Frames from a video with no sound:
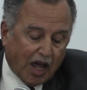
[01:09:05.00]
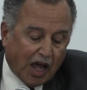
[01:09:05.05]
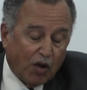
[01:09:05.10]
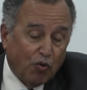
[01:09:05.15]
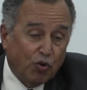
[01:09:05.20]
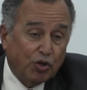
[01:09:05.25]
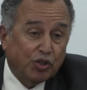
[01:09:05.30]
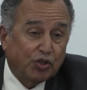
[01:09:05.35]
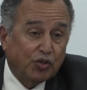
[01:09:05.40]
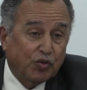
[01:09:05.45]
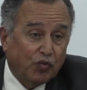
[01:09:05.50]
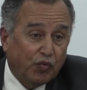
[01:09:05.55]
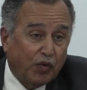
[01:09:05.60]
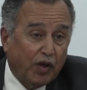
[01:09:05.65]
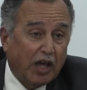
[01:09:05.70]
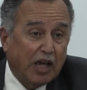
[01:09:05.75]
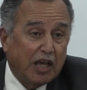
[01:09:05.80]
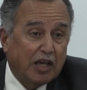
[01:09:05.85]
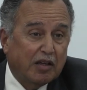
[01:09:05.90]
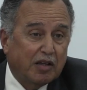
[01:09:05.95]
I would
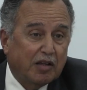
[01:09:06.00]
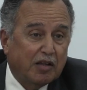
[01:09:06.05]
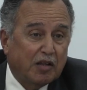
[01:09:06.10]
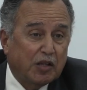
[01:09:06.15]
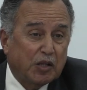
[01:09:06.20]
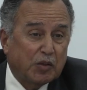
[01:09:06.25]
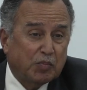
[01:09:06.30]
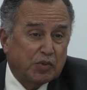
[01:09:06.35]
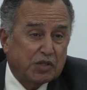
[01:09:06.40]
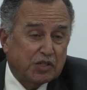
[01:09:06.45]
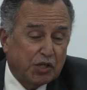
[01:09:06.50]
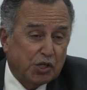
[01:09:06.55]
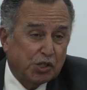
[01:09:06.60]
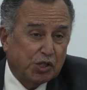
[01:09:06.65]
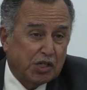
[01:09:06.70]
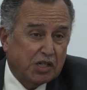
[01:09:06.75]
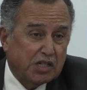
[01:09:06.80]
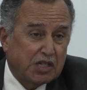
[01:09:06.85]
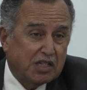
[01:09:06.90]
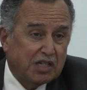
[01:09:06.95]
convey the
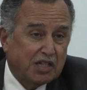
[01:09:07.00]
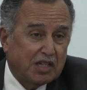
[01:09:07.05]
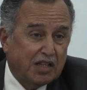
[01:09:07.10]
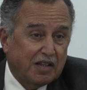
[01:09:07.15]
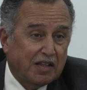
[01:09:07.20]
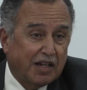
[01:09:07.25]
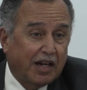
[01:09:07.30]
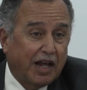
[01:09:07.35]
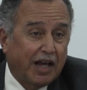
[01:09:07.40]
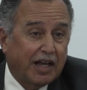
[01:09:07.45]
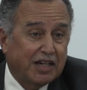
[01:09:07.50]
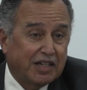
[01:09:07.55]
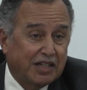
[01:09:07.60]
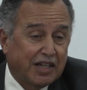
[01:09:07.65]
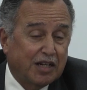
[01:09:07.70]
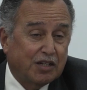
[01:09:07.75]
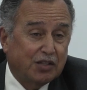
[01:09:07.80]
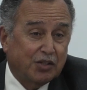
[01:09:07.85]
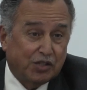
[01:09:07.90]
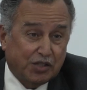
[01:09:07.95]
positions that I
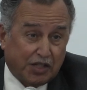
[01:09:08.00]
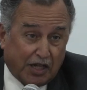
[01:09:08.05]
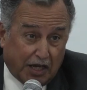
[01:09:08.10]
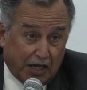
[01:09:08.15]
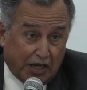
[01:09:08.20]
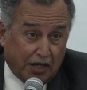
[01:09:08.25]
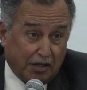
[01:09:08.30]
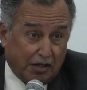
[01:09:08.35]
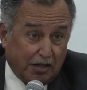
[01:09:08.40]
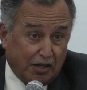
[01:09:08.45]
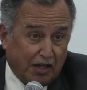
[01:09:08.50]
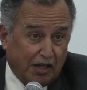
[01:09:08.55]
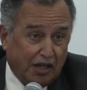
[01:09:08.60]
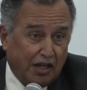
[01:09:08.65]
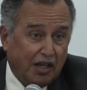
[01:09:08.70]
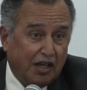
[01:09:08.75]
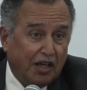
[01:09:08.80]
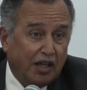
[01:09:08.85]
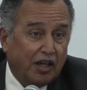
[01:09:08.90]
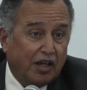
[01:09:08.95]
intend to take
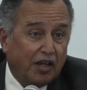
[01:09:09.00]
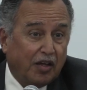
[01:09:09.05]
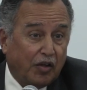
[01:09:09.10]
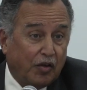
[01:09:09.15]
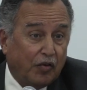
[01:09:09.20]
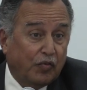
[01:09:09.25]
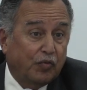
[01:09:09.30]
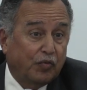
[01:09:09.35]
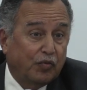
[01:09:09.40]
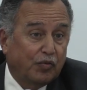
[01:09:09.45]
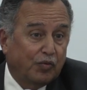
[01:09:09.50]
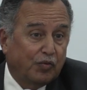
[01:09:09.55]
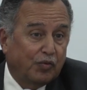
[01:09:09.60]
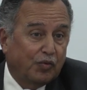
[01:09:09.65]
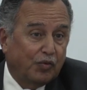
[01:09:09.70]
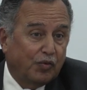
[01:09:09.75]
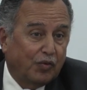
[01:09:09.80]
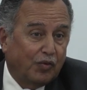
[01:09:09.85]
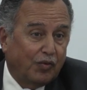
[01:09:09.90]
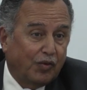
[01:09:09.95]
if
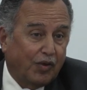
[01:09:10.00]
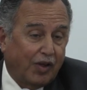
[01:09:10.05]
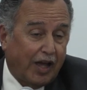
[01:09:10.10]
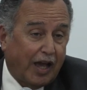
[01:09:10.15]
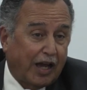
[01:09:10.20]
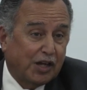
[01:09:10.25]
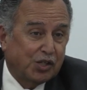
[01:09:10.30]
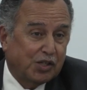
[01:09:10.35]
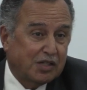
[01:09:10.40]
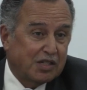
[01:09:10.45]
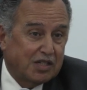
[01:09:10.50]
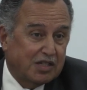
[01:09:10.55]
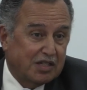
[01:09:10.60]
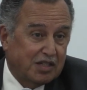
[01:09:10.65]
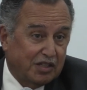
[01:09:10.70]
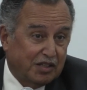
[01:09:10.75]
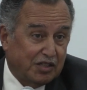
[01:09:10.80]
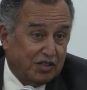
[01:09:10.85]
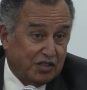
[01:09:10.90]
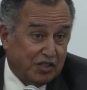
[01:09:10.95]

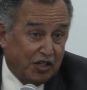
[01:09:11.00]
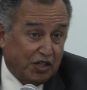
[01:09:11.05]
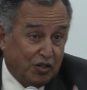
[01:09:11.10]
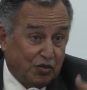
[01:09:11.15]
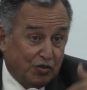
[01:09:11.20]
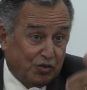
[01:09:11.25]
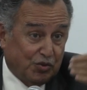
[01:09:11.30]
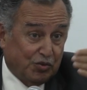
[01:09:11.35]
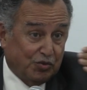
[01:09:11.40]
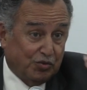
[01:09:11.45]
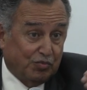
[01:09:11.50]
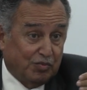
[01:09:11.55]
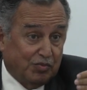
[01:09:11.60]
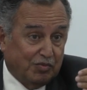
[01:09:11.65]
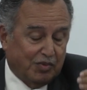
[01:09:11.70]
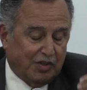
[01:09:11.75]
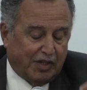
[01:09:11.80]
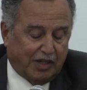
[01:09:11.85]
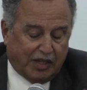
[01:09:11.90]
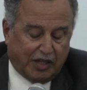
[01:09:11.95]
actions continue to
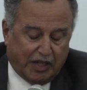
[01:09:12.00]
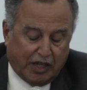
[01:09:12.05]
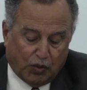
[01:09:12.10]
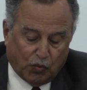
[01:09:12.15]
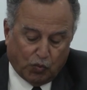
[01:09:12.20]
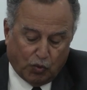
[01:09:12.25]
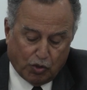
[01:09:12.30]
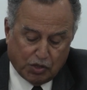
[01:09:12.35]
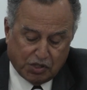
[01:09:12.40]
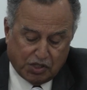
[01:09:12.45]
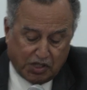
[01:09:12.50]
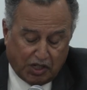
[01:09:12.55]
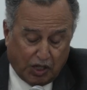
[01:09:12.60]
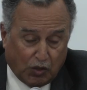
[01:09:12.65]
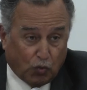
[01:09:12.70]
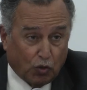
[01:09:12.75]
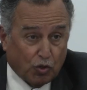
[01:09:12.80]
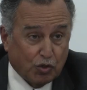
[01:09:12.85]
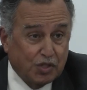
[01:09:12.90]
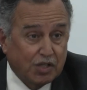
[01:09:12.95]
get worse
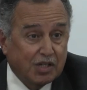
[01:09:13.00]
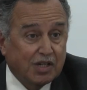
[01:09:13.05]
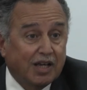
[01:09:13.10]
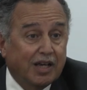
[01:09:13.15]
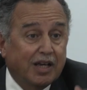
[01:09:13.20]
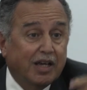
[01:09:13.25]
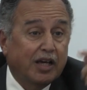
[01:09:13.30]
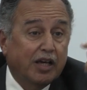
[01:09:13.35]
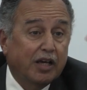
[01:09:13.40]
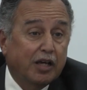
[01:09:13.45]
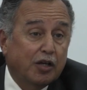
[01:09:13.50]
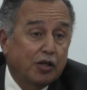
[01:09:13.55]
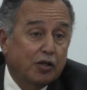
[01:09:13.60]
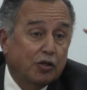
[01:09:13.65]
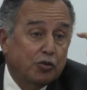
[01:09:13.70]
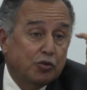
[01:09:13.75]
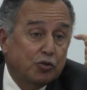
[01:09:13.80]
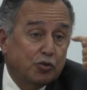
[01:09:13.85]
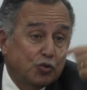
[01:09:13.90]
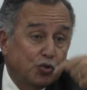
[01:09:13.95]
and worse
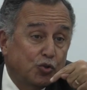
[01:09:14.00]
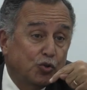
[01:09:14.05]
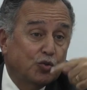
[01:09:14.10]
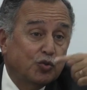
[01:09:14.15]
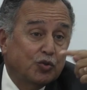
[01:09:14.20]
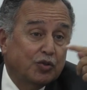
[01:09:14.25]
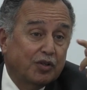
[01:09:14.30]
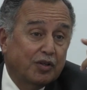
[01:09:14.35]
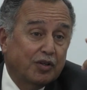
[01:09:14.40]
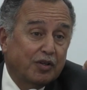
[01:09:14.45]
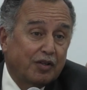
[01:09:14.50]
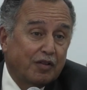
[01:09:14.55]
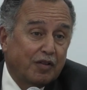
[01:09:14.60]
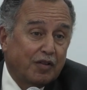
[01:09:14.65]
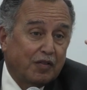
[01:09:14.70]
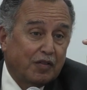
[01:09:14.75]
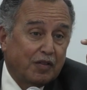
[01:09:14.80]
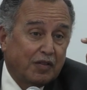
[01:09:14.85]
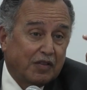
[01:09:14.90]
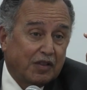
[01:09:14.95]
to
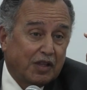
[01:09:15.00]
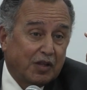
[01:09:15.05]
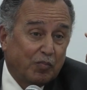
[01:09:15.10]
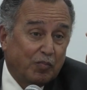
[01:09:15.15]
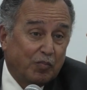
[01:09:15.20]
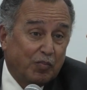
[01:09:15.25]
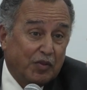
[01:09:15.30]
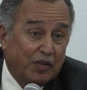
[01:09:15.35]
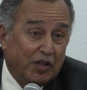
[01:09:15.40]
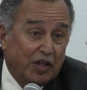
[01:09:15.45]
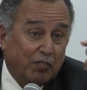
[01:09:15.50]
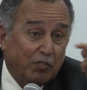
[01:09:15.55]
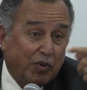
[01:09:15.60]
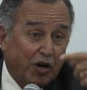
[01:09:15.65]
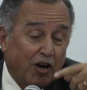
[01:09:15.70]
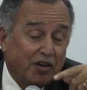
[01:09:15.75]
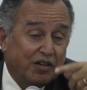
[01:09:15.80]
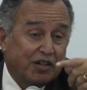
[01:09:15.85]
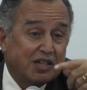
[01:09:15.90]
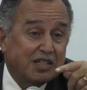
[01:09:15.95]
the
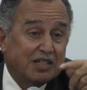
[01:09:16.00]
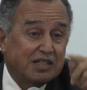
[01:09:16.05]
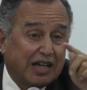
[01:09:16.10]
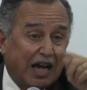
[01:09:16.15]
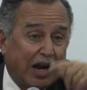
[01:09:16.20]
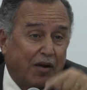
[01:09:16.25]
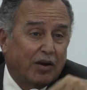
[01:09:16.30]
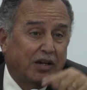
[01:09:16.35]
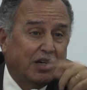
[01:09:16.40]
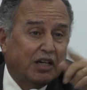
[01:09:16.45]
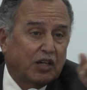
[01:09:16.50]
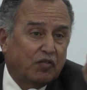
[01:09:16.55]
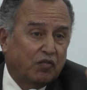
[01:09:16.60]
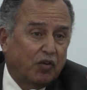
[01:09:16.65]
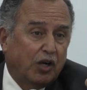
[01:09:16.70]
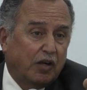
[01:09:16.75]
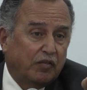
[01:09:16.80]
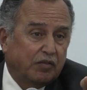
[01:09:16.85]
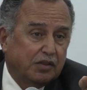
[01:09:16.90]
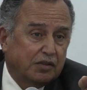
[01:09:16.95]
parties directly
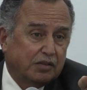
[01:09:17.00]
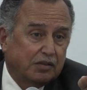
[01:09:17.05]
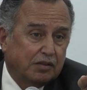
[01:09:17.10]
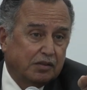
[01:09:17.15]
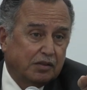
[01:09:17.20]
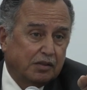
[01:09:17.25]
involved.